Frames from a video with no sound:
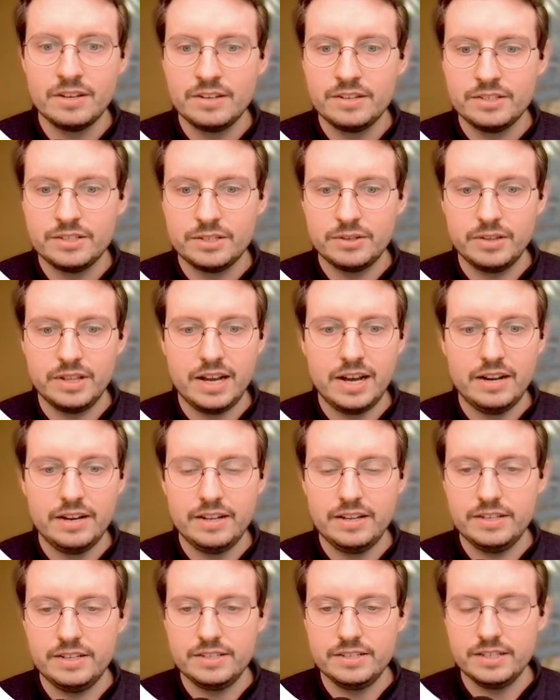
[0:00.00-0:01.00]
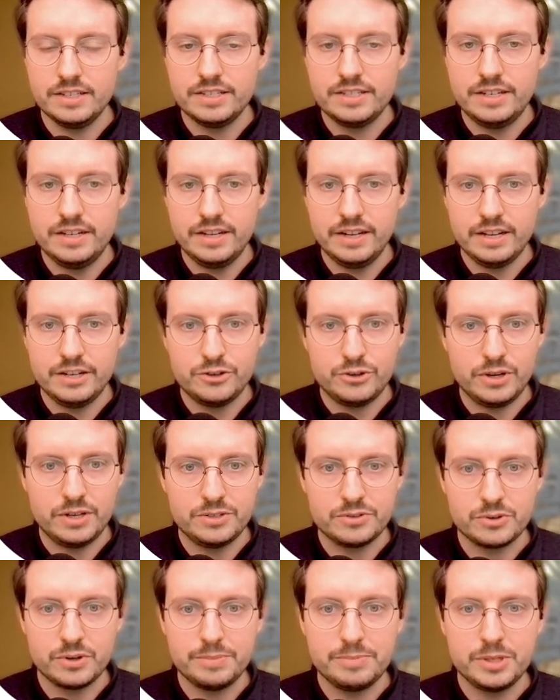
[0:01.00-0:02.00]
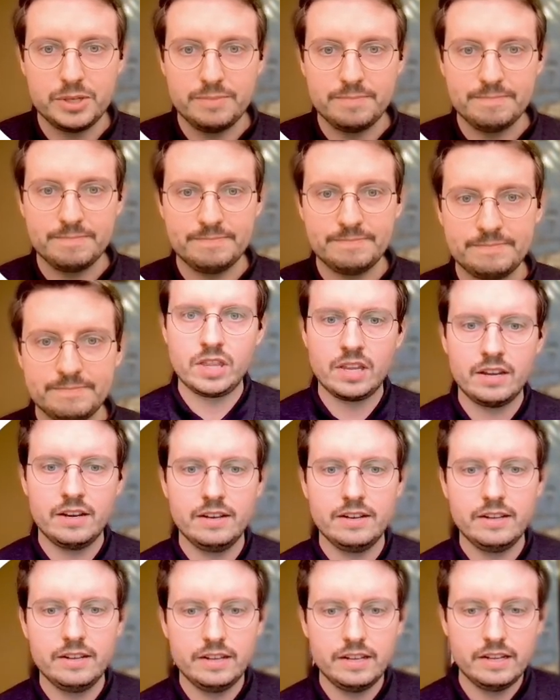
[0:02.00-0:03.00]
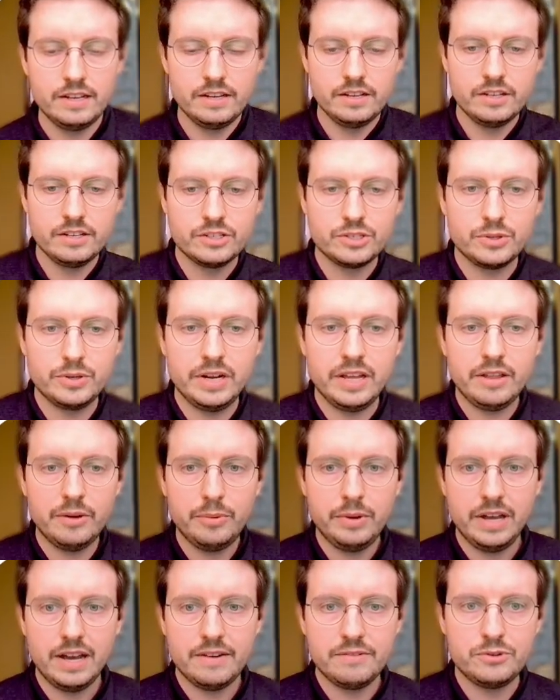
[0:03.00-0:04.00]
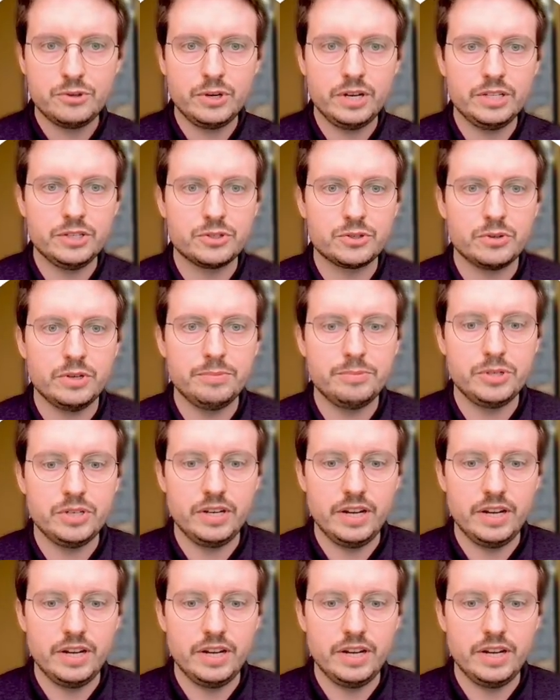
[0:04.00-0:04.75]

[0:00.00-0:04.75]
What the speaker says: So that is listening and transcription. So now that we have transcription